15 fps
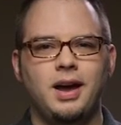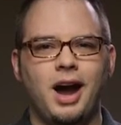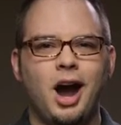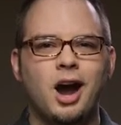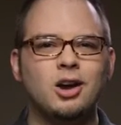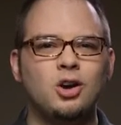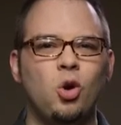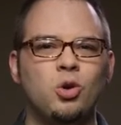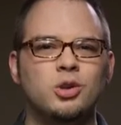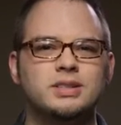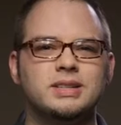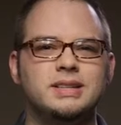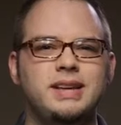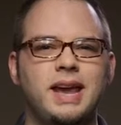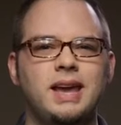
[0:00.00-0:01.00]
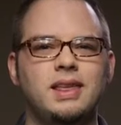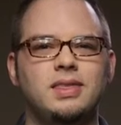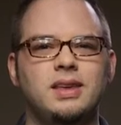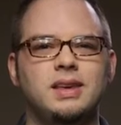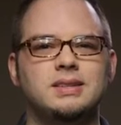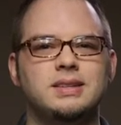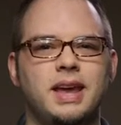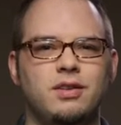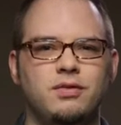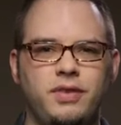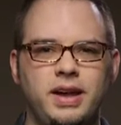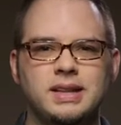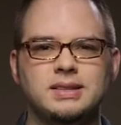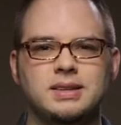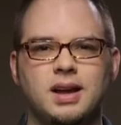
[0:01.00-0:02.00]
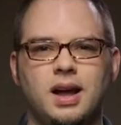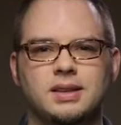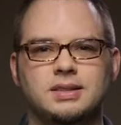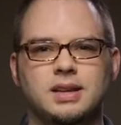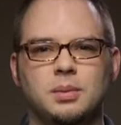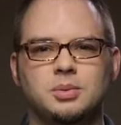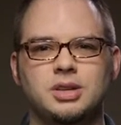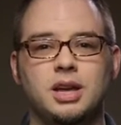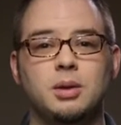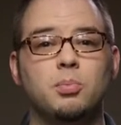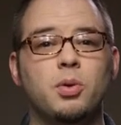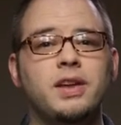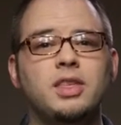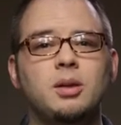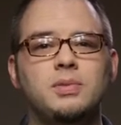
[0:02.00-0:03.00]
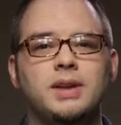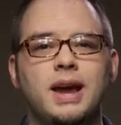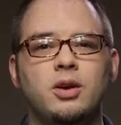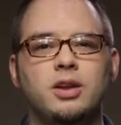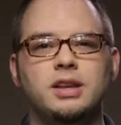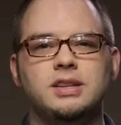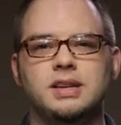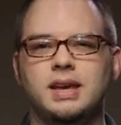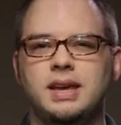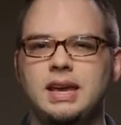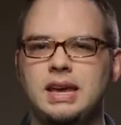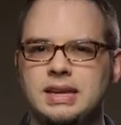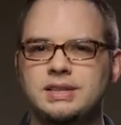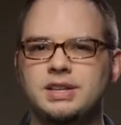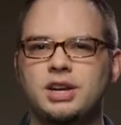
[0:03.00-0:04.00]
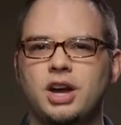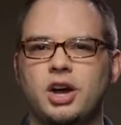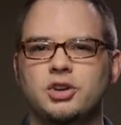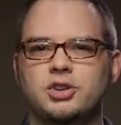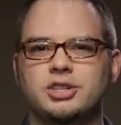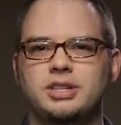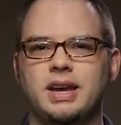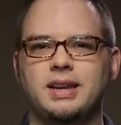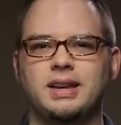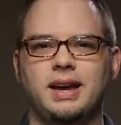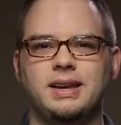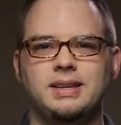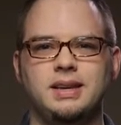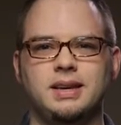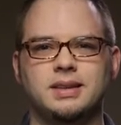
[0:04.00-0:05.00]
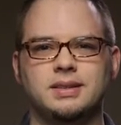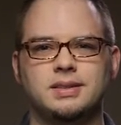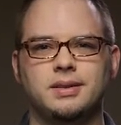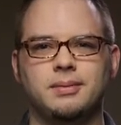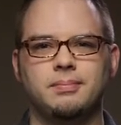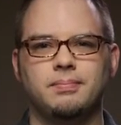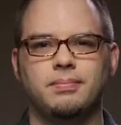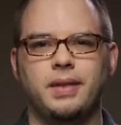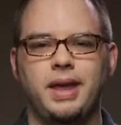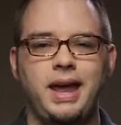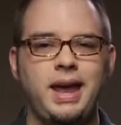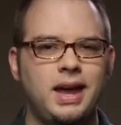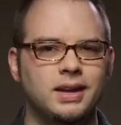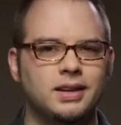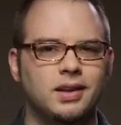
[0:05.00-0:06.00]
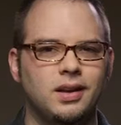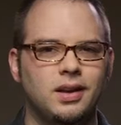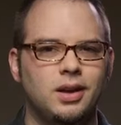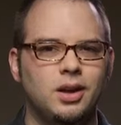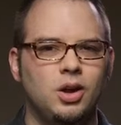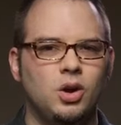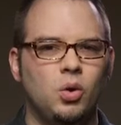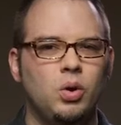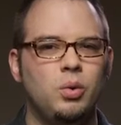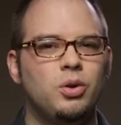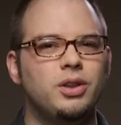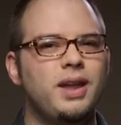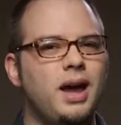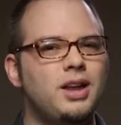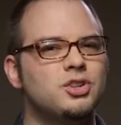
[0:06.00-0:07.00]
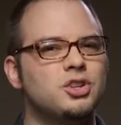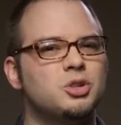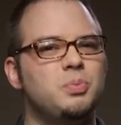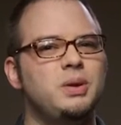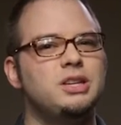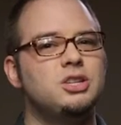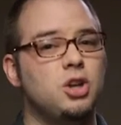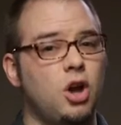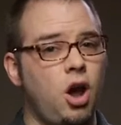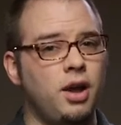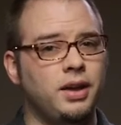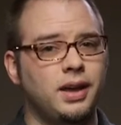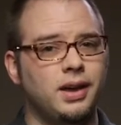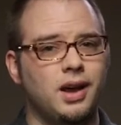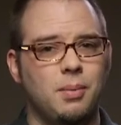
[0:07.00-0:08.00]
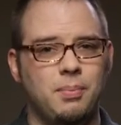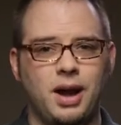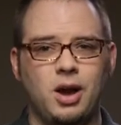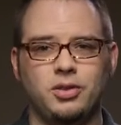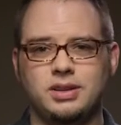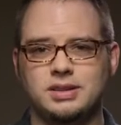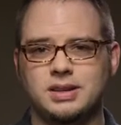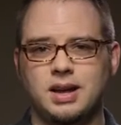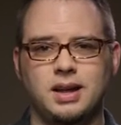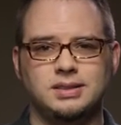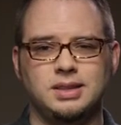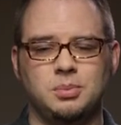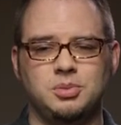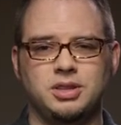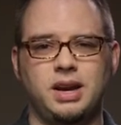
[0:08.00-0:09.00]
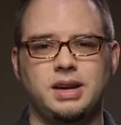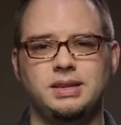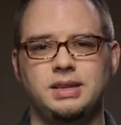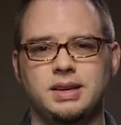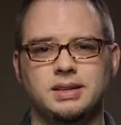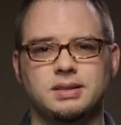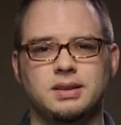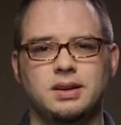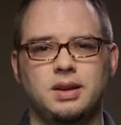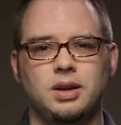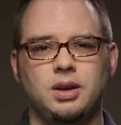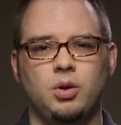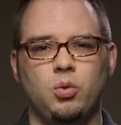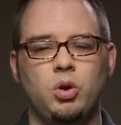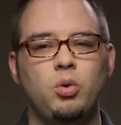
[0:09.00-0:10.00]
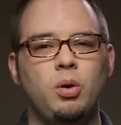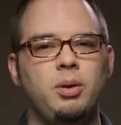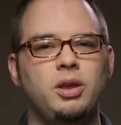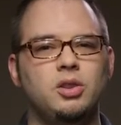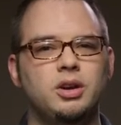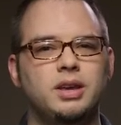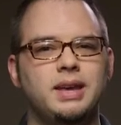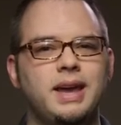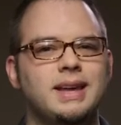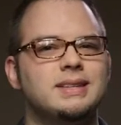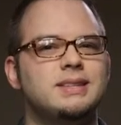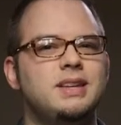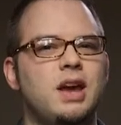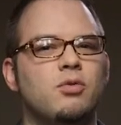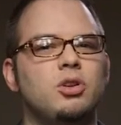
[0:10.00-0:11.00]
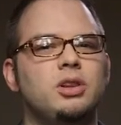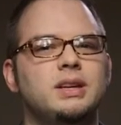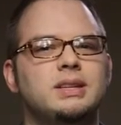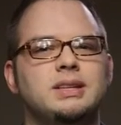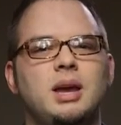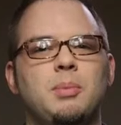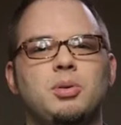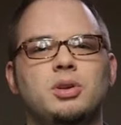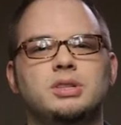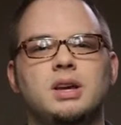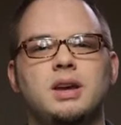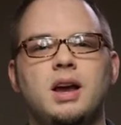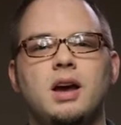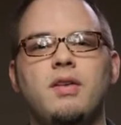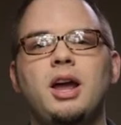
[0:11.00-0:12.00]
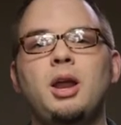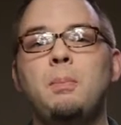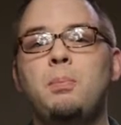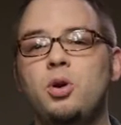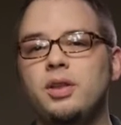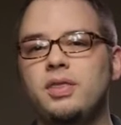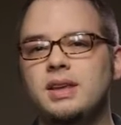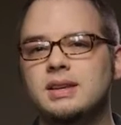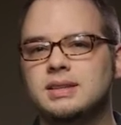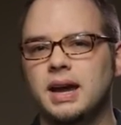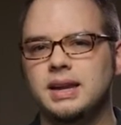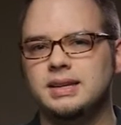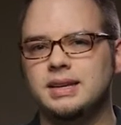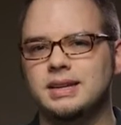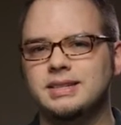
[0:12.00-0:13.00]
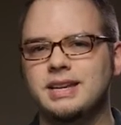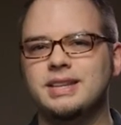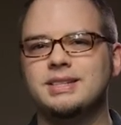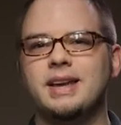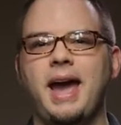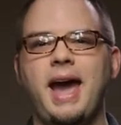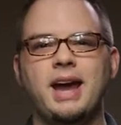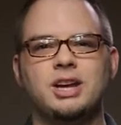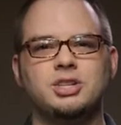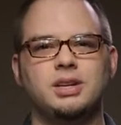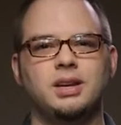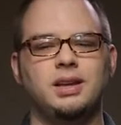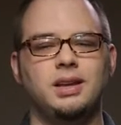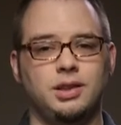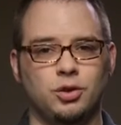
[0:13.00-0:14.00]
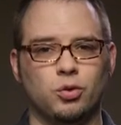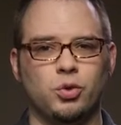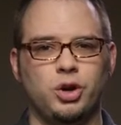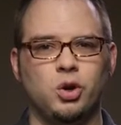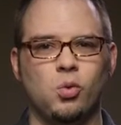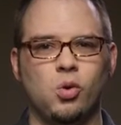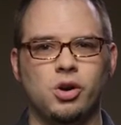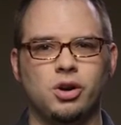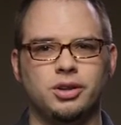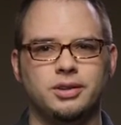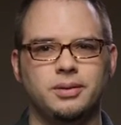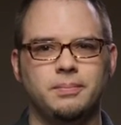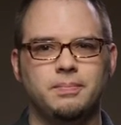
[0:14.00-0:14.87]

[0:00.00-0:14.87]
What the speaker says: Our goal is to take these advanced concepts and break them down into easy-to-understand ideas. And we will not just be talking about these concepts and ideas. We will be looking at several examples of how to put these ideas into action in the real world.